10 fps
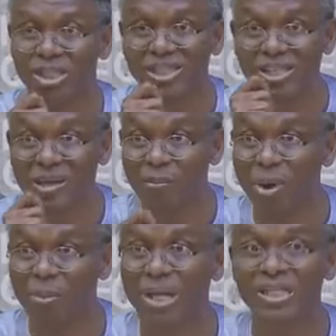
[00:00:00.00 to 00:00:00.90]
Seize the
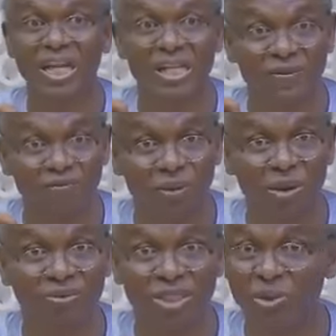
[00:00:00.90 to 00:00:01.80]
moment, get
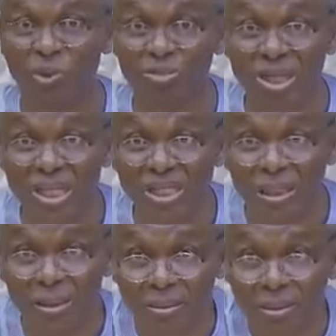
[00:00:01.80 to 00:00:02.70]
involved. It won't be
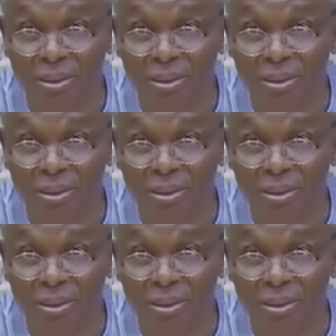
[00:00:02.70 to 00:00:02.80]
easy.